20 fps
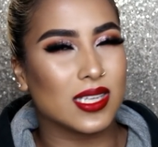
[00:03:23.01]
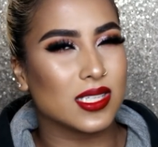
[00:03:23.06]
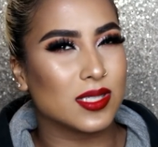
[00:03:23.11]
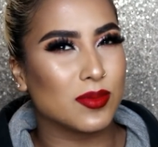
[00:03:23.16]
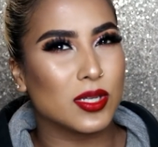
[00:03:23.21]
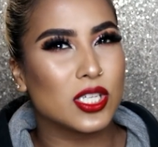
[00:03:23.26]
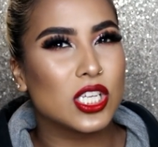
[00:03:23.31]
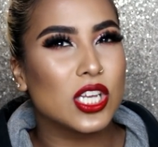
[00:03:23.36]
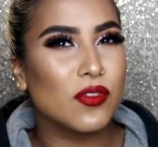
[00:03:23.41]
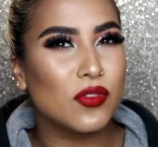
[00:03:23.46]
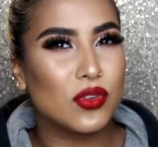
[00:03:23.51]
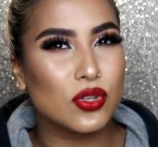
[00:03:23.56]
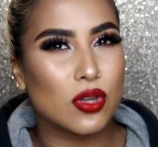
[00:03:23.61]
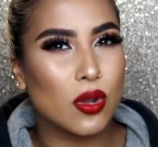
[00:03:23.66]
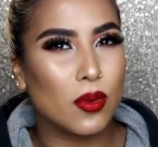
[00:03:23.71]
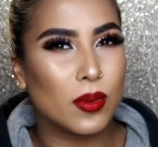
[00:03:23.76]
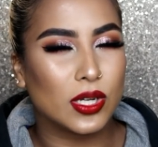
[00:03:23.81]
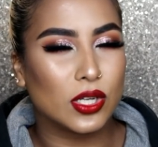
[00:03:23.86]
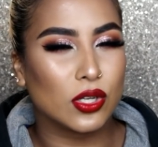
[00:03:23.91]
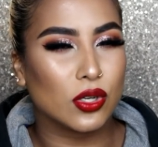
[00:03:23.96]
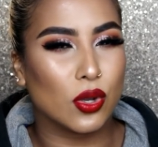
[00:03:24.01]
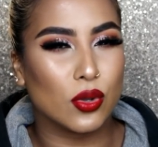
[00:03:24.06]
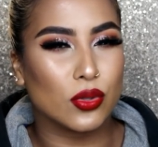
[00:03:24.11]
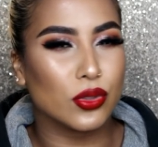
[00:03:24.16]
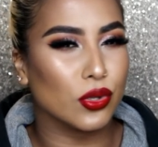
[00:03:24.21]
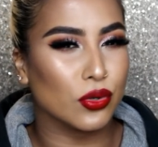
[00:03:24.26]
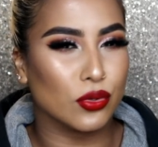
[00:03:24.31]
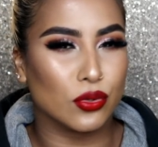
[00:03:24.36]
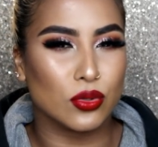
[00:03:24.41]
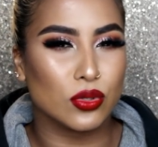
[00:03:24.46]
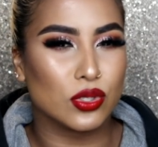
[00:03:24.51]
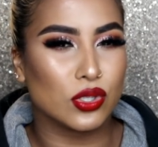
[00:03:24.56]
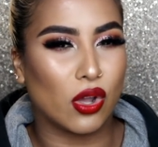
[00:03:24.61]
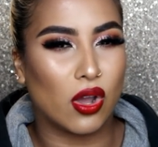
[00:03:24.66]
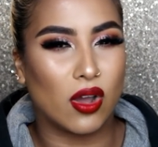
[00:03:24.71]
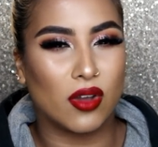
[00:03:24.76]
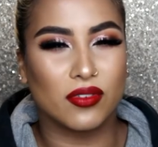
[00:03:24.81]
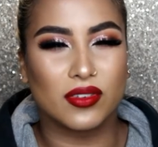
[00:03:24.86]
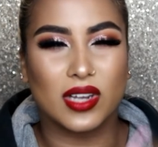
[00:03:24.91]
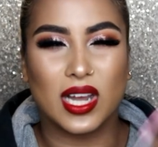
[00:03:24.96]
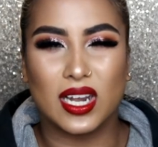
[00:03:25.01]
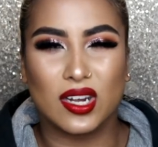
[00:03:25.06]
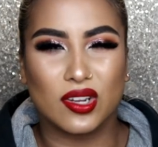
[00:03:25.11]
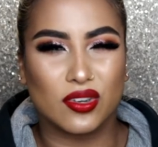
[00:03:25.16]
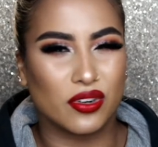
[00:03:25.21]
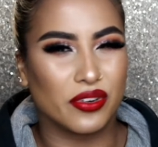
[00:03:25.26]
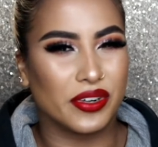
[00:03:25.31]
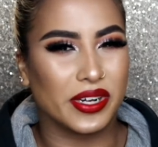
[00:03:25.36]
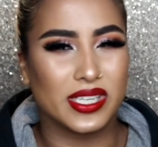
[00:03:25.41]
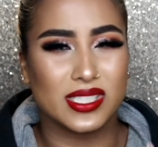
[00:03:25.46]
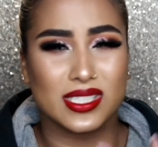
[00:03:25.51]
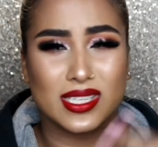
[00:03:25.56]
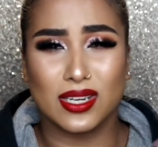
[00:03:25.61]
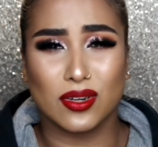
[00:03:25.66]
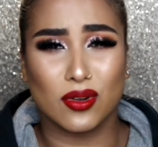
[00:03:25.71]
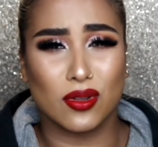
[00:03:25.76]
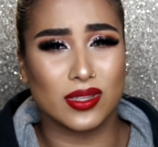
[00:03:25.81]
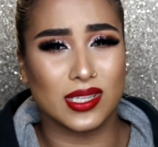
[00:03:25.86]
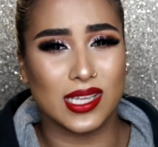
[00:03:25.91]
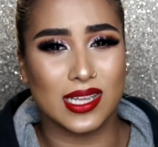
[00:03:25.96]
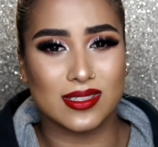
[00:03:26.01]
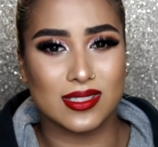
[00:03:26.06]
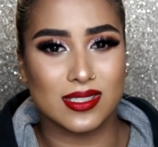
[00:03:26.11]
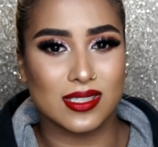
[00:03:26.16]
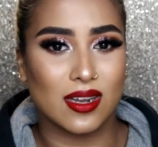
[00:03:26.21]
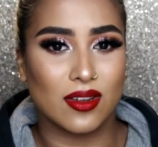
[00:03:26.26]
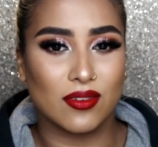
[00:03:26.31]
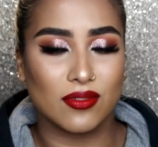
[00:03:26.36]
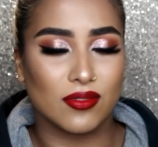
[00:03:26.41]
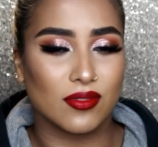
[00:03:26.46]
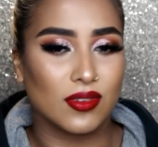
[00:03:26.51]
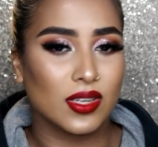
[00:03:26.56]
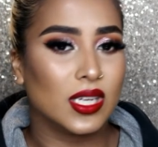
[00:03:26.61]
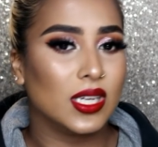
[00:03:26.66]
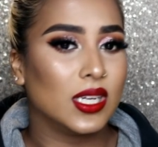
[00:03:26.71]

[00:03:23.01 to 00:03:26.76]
especially if you don't want to go the route of color correcting and all that stuff,